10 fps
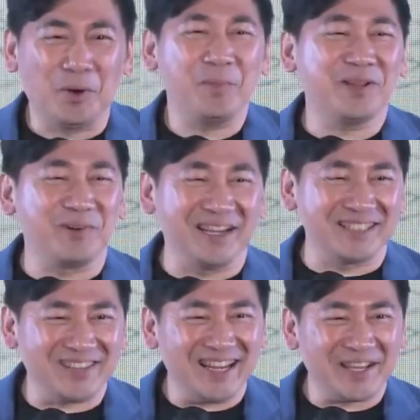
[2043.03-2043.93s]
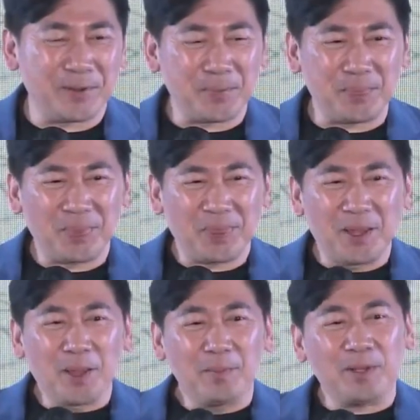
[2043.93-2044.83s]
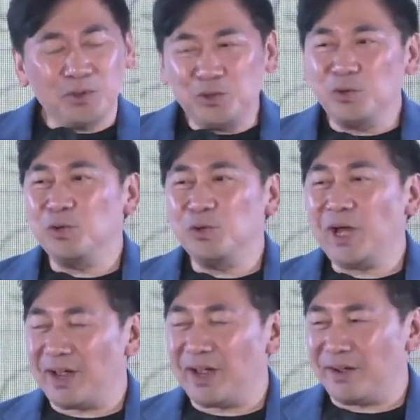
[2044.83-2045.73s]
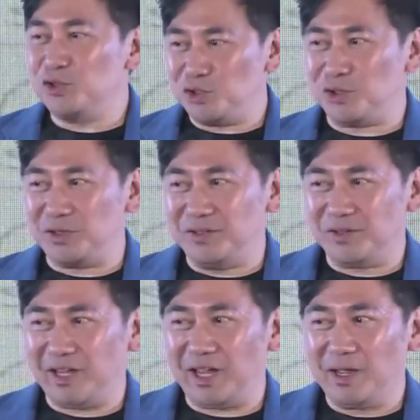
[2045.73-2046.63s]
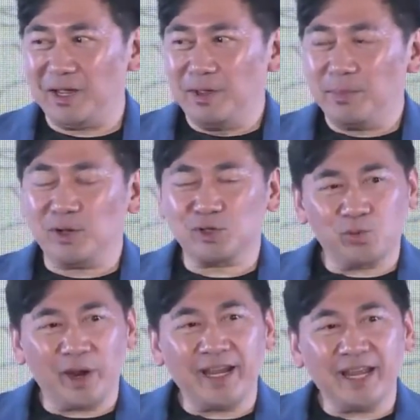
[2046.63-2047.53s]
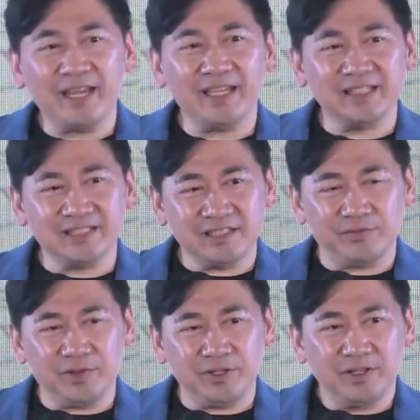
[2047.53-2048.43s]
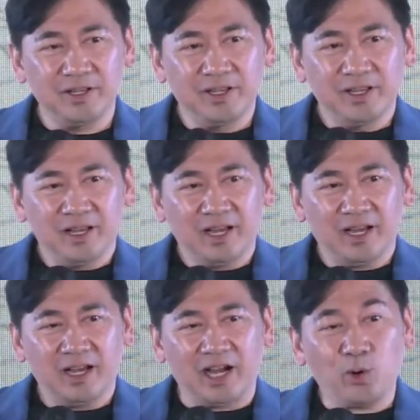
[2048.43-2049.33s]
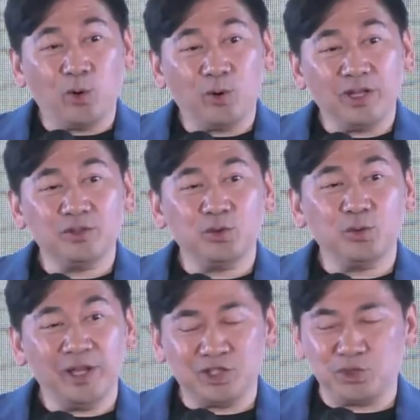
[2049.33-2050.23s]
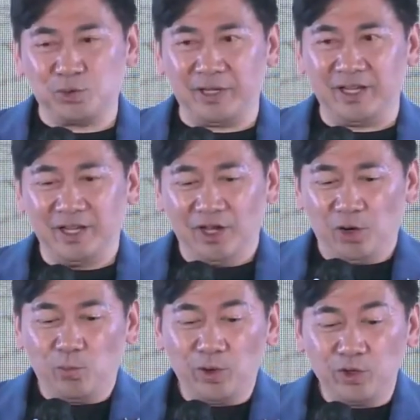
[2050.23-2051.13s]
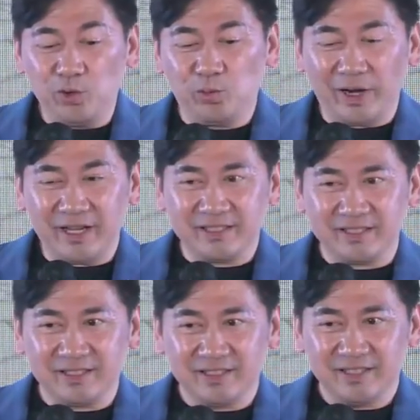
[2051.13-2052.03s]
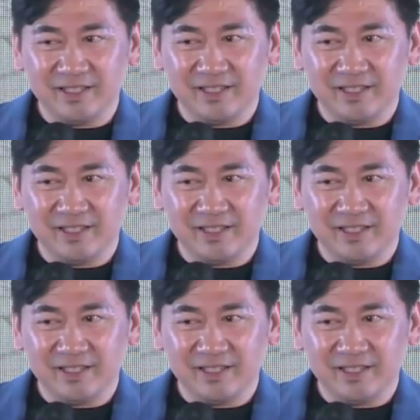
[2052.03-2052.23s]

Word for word: Nobody writes, right? But you do have to, you should, okay? Because writing is different. According to history, when you write,